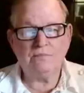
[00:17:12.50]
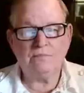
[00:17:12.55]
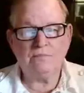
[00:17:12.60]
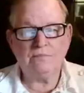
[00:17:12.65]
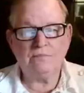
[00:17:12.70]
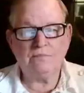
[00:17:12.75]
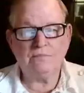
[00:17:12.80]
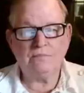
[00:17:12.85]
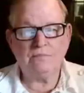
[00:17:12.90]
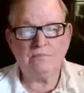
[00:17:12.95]

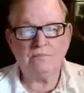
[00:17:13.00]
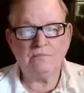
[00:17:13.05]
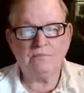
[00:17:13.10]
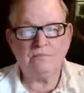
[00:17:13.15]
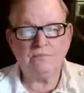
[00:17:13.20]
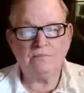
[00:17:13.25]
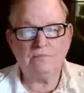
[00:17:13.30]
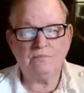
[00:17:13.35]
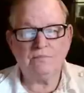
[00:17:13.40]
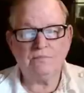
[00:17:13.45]

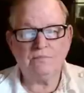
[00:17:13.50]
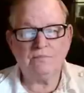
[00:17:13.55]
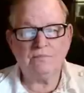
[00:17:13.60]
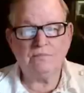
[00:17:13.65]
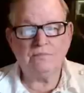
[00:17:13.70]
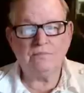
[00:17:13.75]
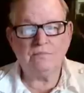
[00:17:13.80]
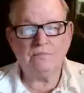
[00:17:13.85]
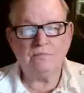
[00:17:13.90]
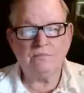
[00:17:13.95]

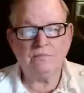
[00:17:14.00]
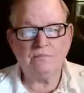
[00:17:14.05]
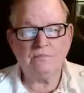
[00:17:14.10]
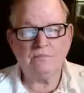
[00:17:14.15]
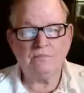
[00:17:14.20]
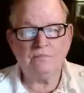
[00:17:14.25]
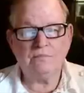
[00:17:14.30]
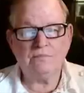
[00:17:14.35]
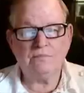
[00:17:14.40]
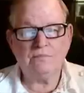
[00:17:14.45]

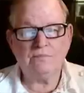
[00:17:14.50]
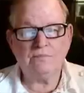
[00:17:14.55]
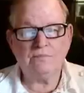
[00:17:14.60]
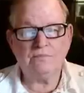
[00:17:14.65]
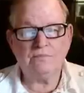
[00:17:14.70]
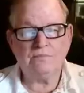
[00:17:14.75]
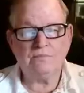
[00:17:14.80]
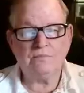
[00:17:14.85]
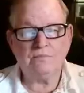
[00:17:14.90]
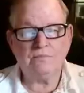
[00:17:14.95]

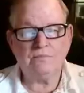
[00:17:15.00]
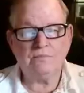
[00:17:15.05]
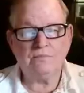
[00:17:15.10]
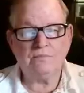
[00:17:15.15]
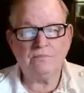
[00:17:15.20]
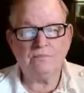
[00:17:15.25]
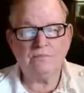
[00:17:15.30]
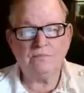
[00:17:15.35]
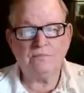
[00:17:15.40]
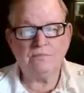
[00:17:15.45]

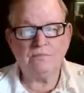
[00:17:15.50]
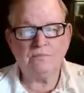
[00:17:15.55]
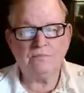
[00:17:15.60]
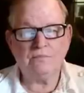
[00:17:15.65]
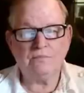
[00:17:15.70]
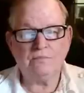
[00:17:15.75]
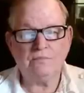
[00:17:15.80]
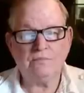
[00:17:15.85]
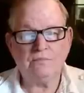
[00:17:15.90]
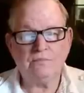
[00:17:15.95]

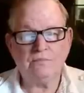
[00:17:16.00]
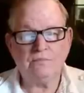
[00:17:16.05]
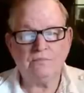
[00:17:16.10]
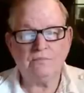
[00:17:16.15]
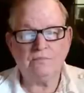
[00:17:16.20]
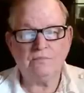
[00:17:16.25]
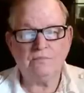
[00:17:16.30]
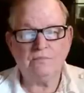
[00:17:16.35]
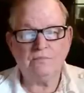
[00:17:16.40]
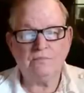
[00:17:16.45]

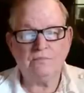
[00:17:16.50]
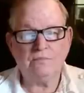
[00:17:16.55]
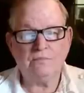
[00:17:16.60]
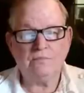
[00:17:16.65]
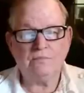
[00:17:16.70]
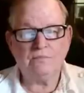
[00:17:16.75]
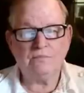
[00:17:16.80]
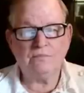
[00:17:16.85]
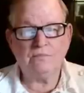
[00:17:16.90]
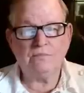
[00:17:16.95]

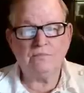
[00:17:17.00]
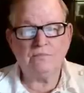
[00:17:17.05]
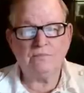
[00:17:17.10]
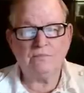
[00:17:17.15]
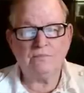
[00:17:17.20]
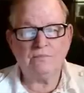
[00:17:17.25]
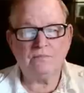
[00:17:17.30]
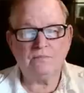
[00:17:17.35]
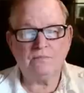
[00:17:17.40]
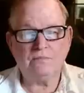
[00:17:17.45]

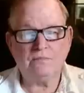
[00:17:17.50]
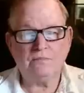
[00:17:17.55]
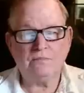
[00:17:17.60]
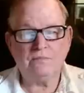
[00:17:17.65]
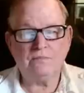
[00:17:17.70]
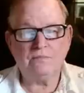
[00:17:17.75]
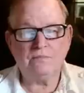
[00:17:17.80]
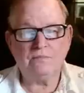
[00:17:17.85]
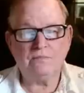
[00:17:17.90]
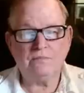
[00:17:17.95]

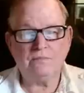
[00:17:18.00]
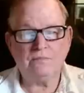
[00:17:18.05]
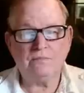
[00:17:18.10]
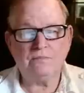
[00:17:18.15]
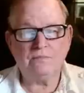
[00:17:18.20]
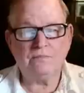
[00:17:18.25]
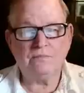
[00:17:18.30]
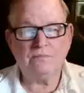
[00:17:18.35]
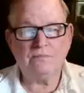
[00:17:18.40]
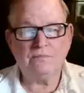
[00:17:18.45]

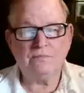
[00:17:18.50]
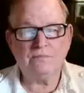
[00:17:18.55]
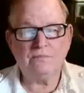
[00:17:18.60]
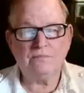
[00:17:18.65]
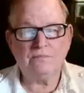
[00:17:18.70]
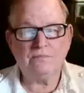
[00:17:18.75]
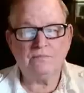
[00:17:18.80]
No words are spoken by the person on screen.